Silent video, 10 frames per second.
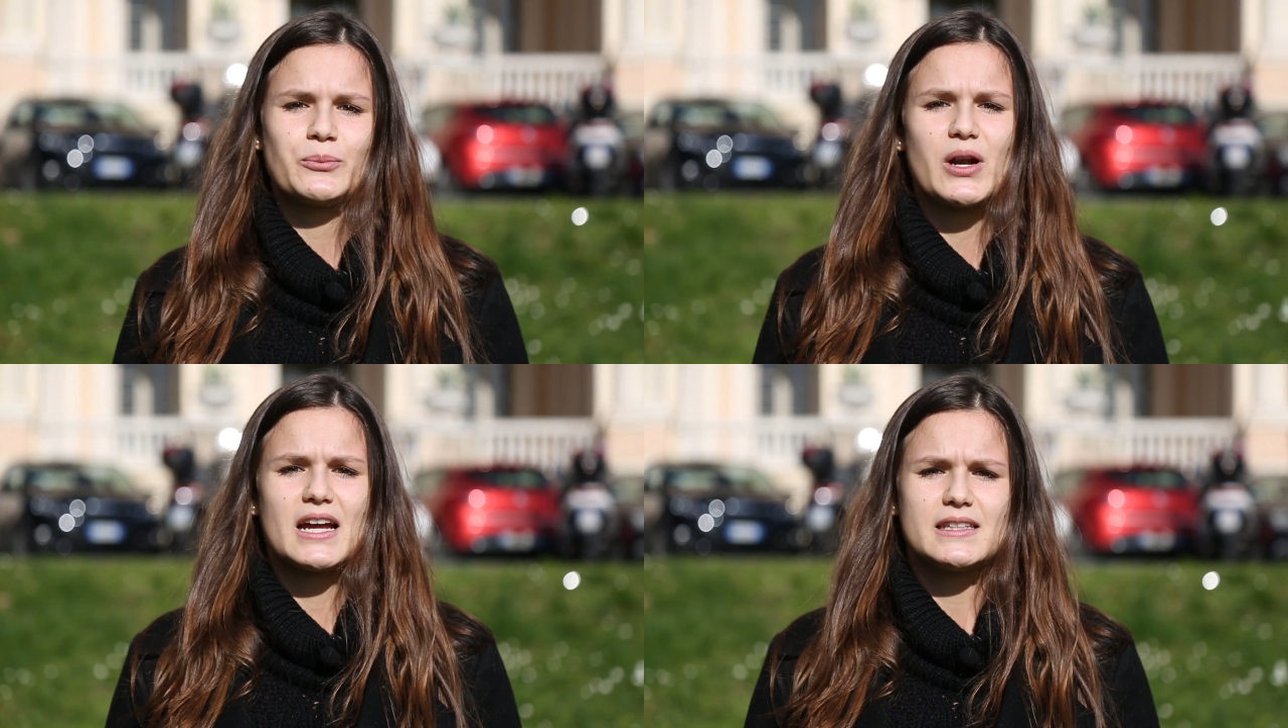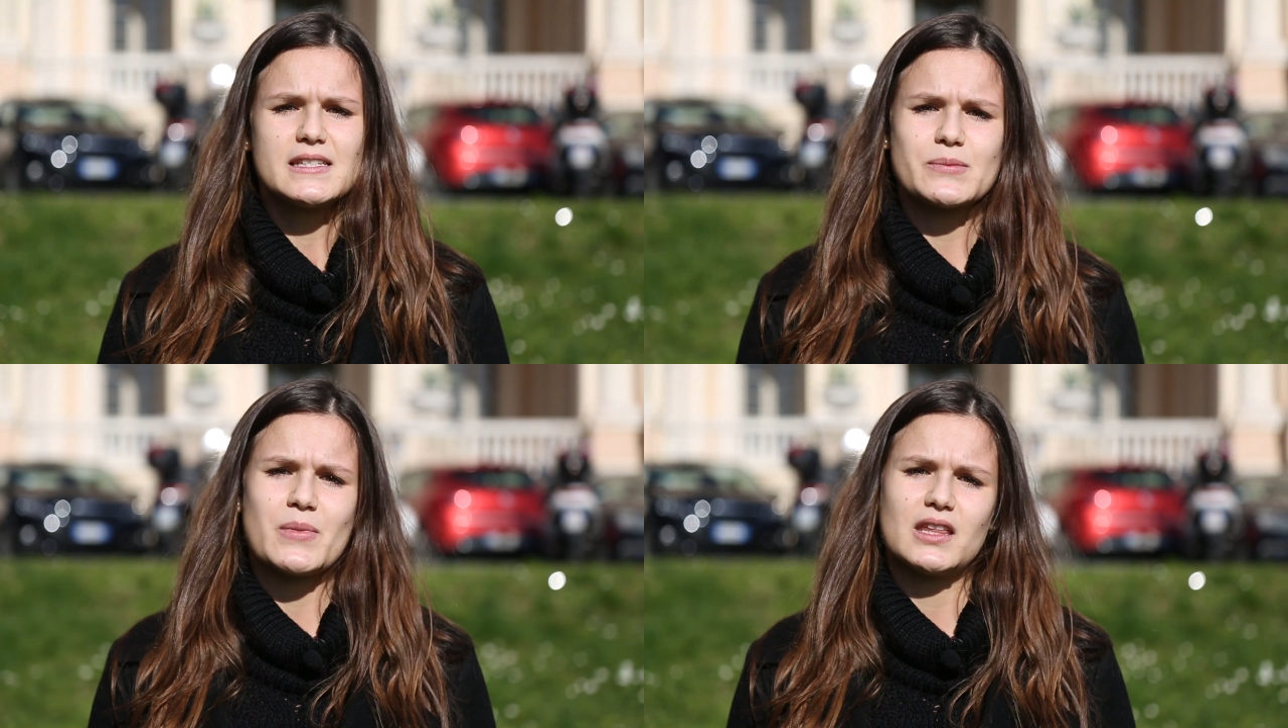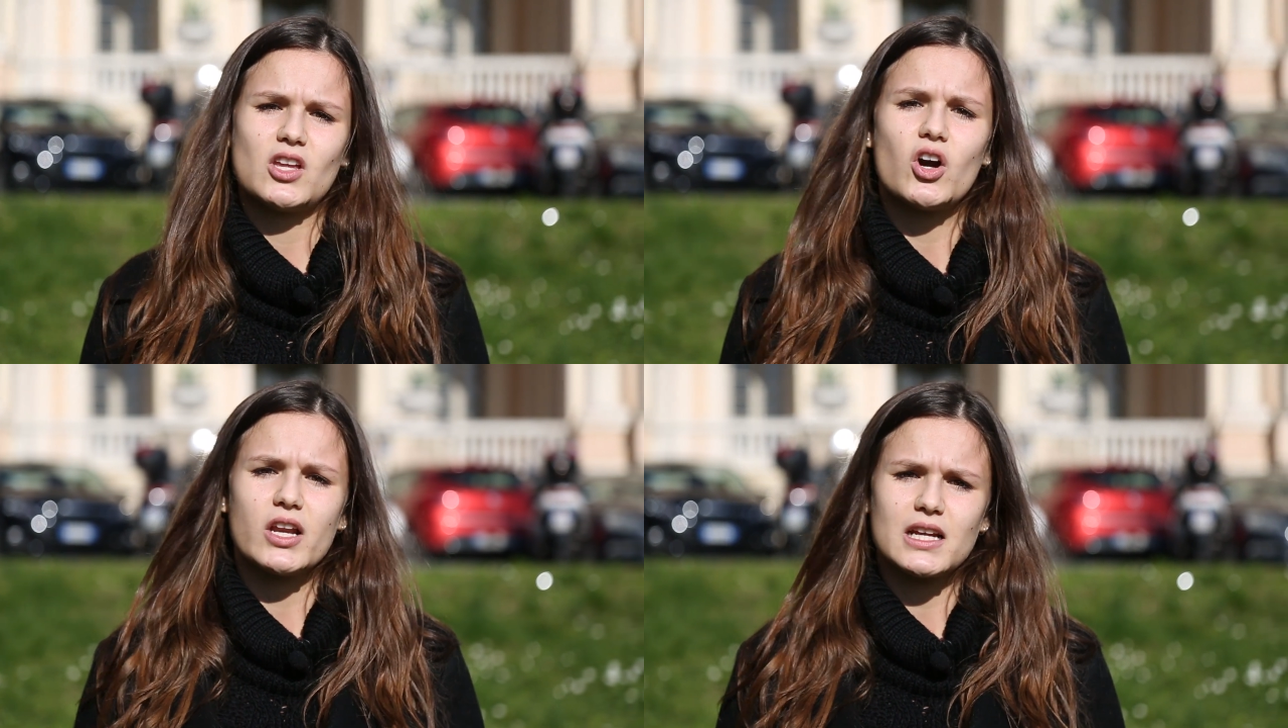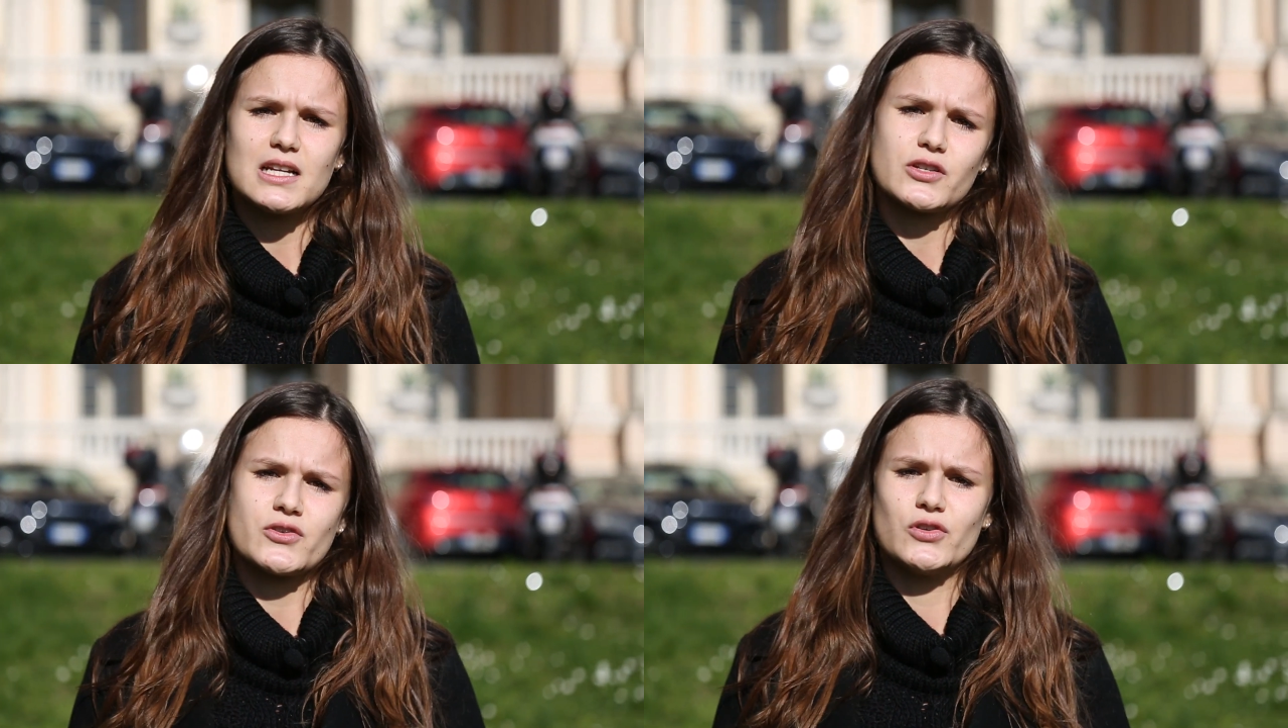in practice my
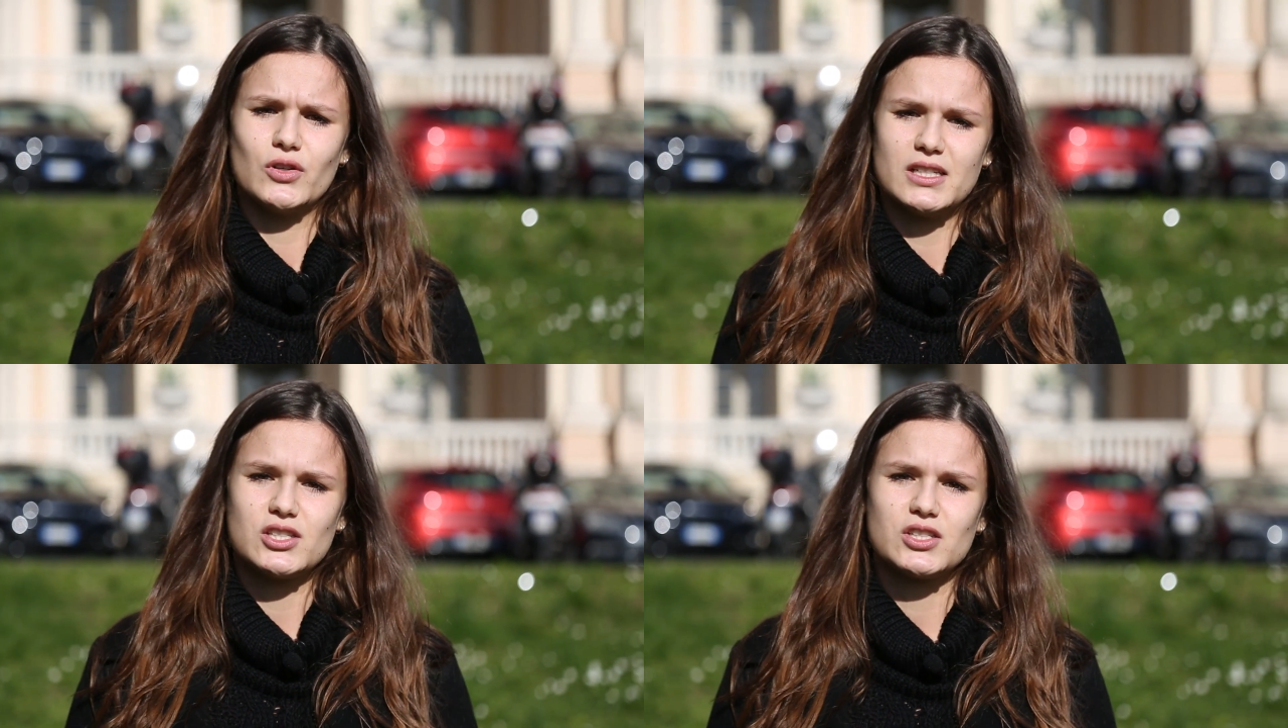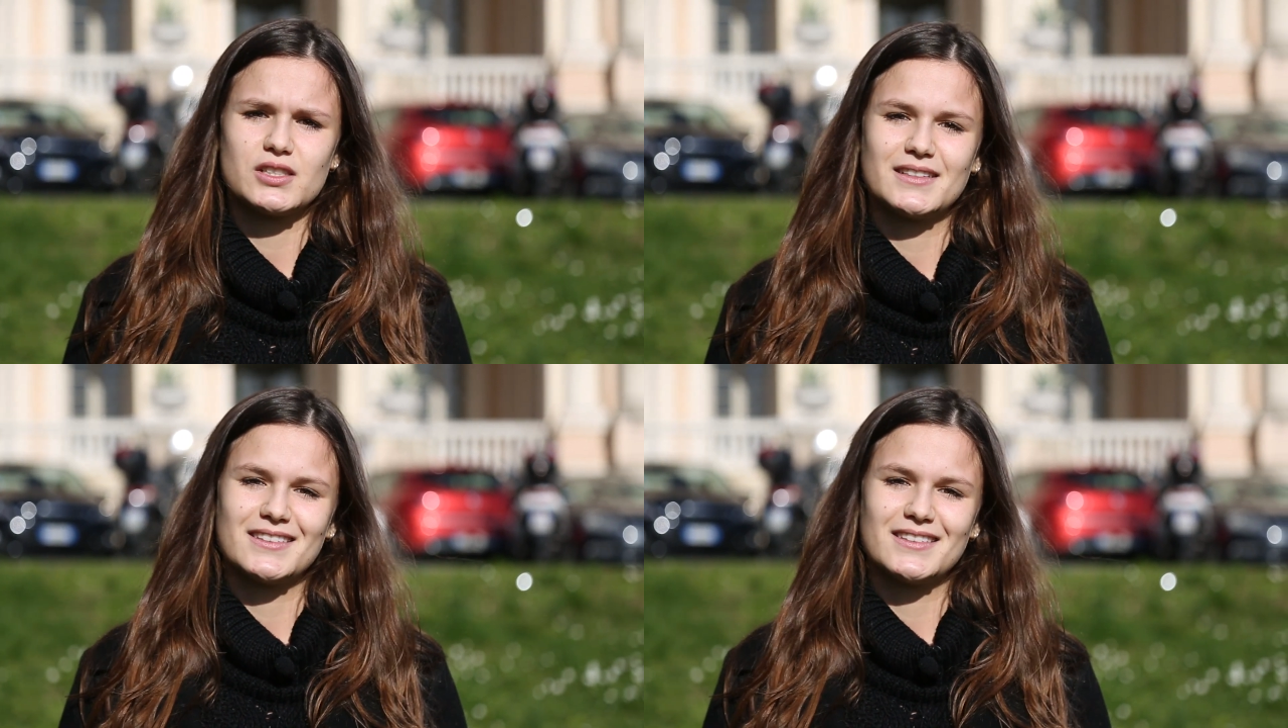theoretical knowledge.